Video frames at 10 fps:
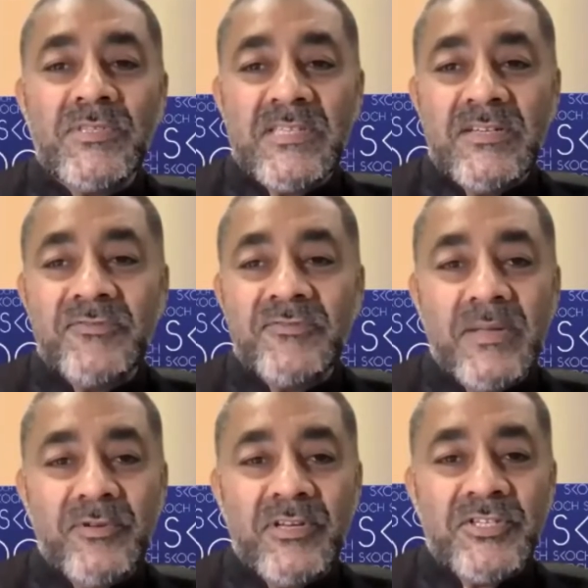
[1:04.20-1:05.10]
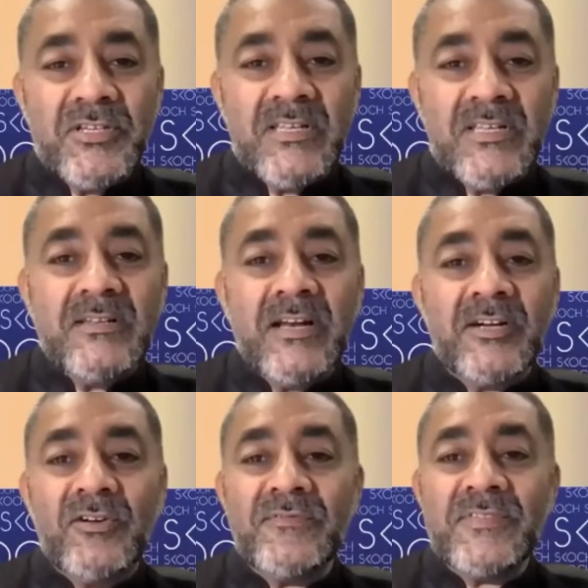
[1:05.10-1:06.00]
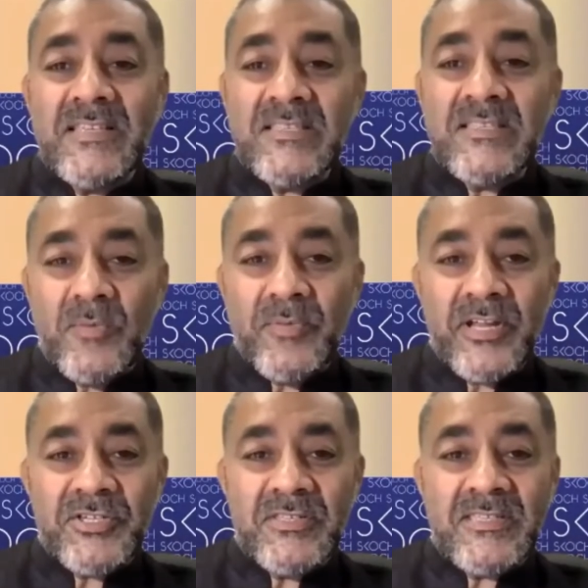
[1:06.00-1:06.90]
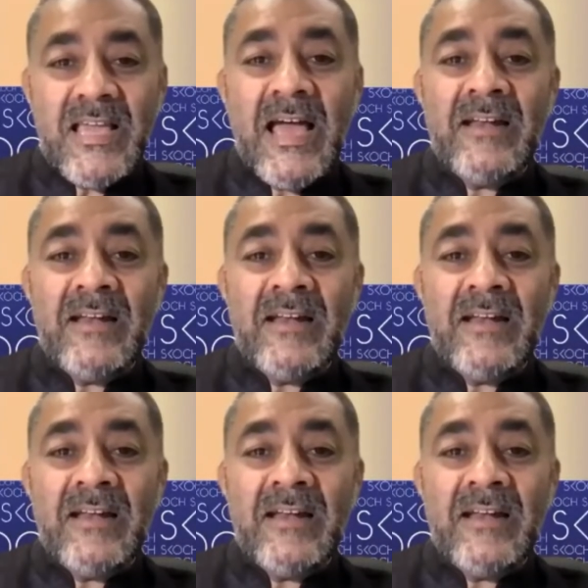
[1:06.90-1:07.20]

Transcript: to Central Deputation as Director of Census Operations